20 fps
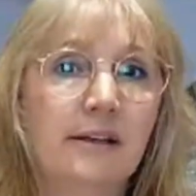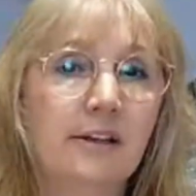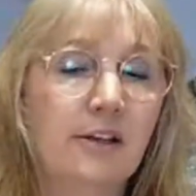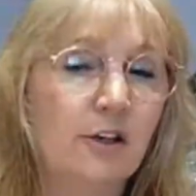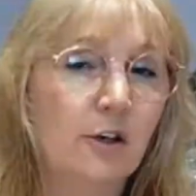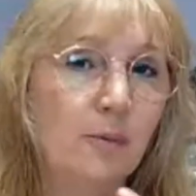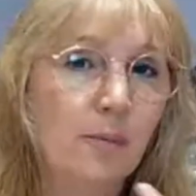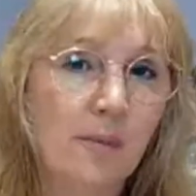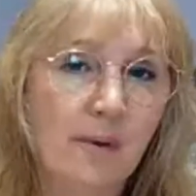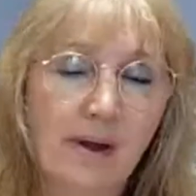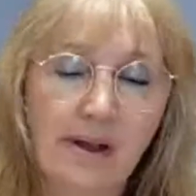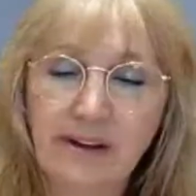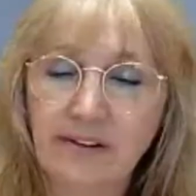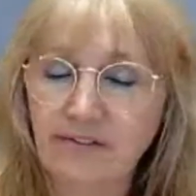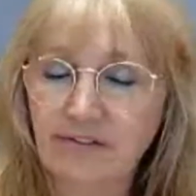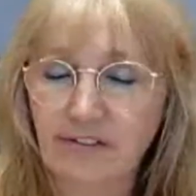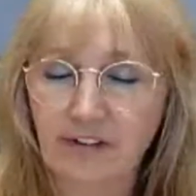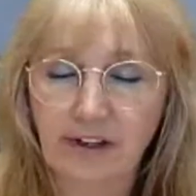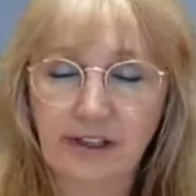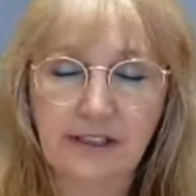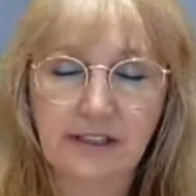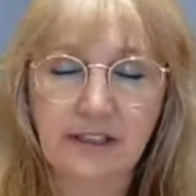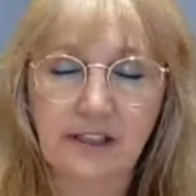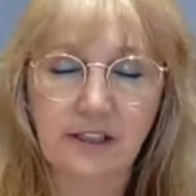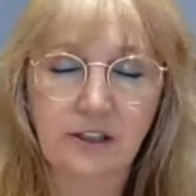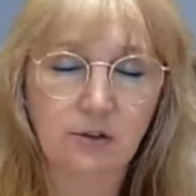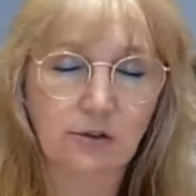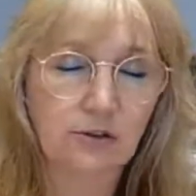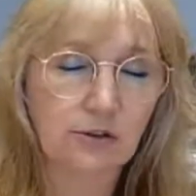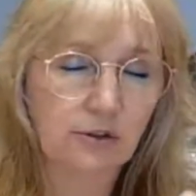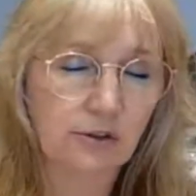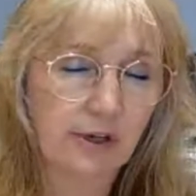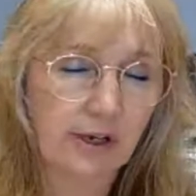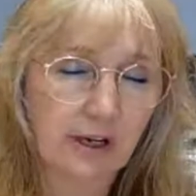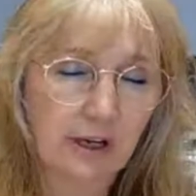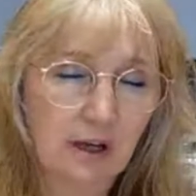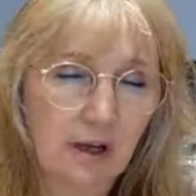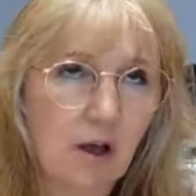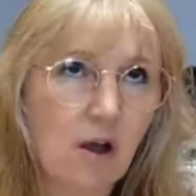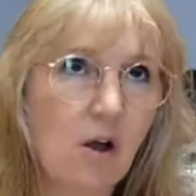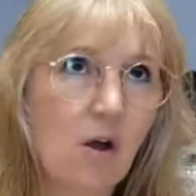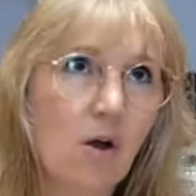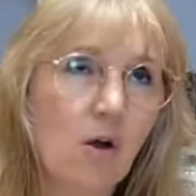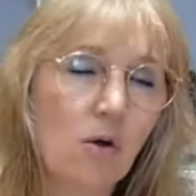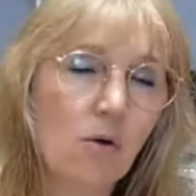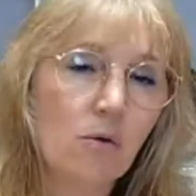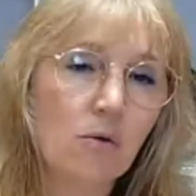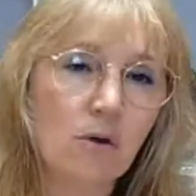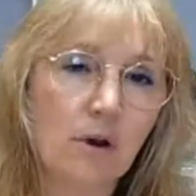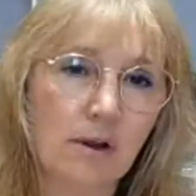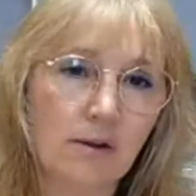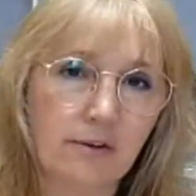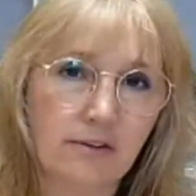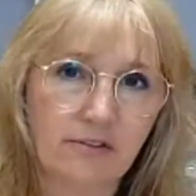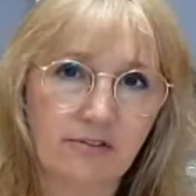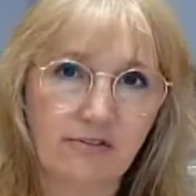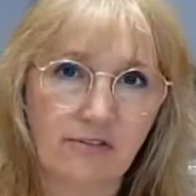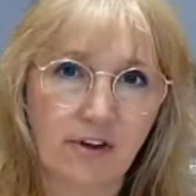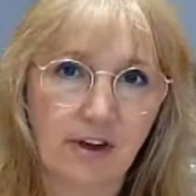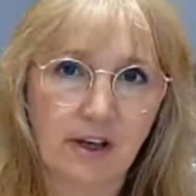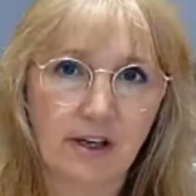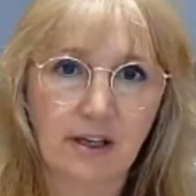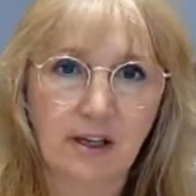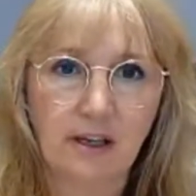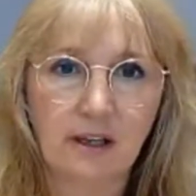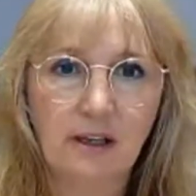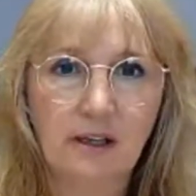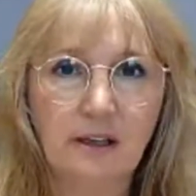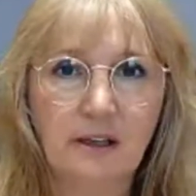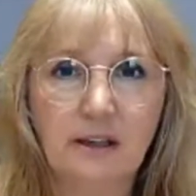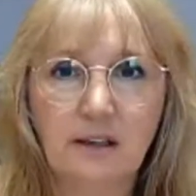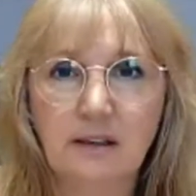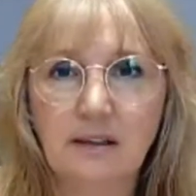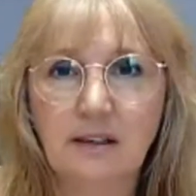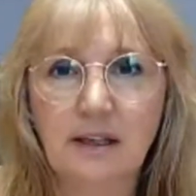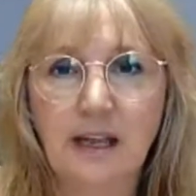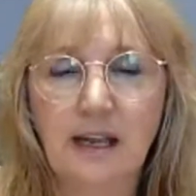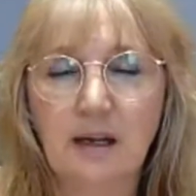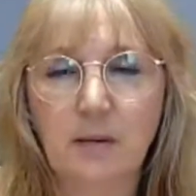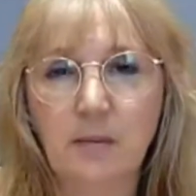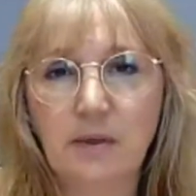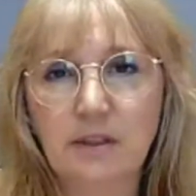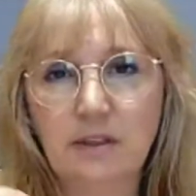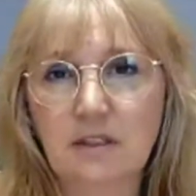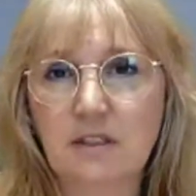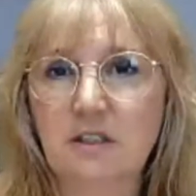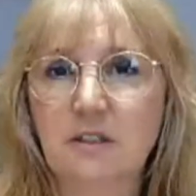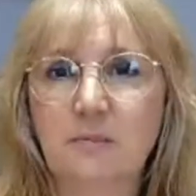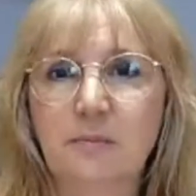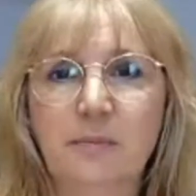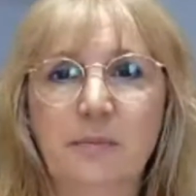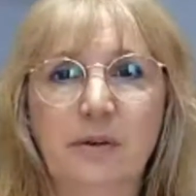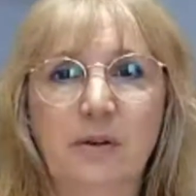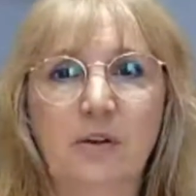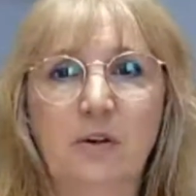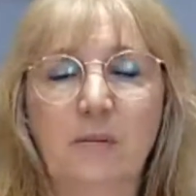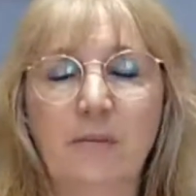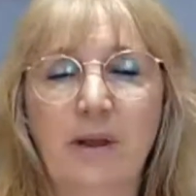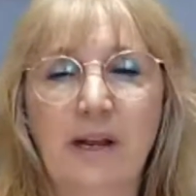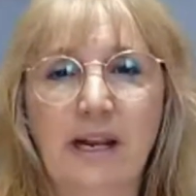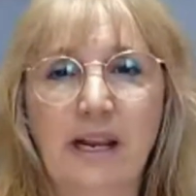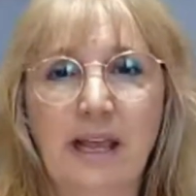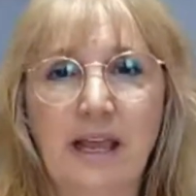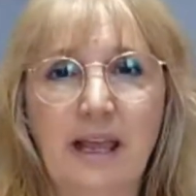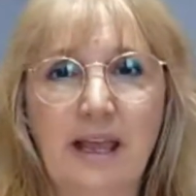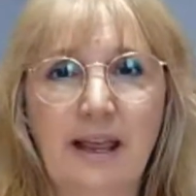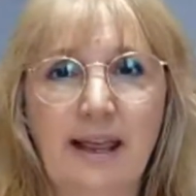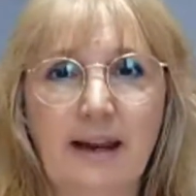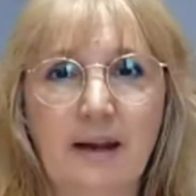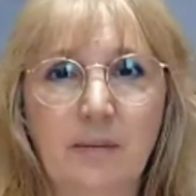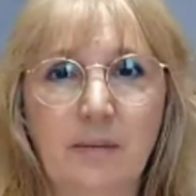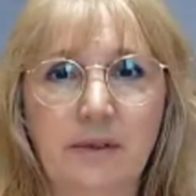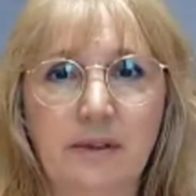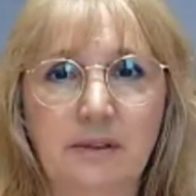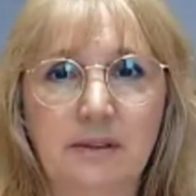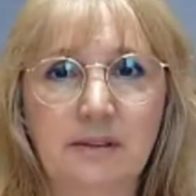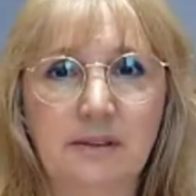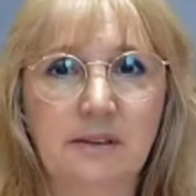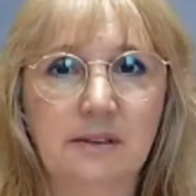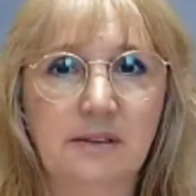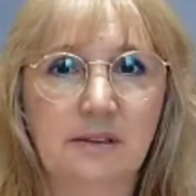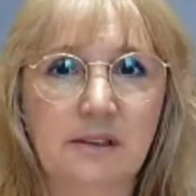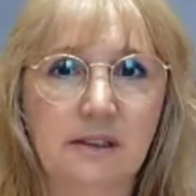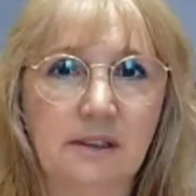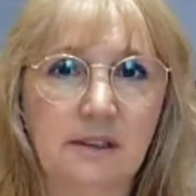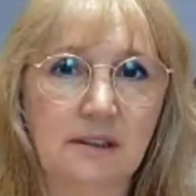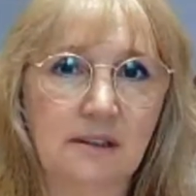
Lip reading: You might find that you're doing a whole load of fire elements, but not many air elements.